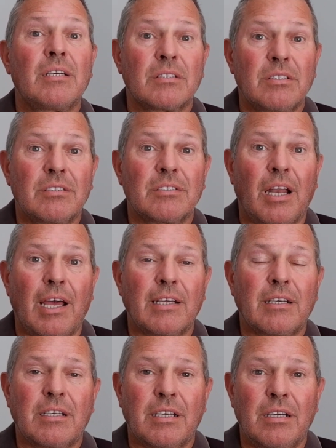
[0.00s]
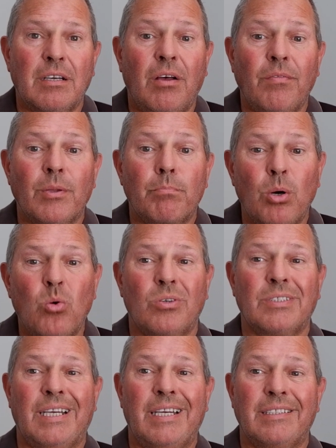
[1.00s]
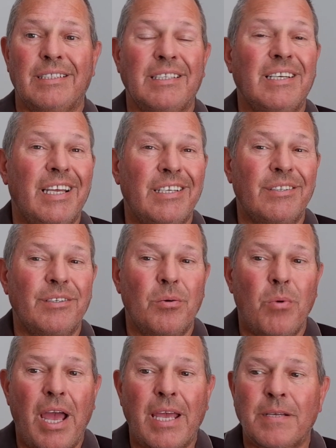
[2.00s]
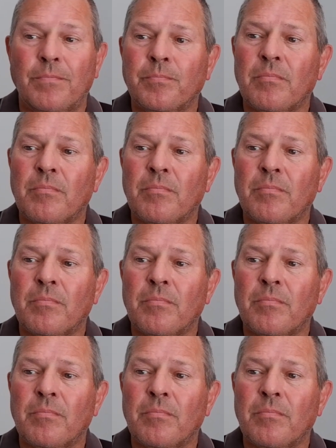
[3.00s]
Those are like on the books, aren't they? Hidden away.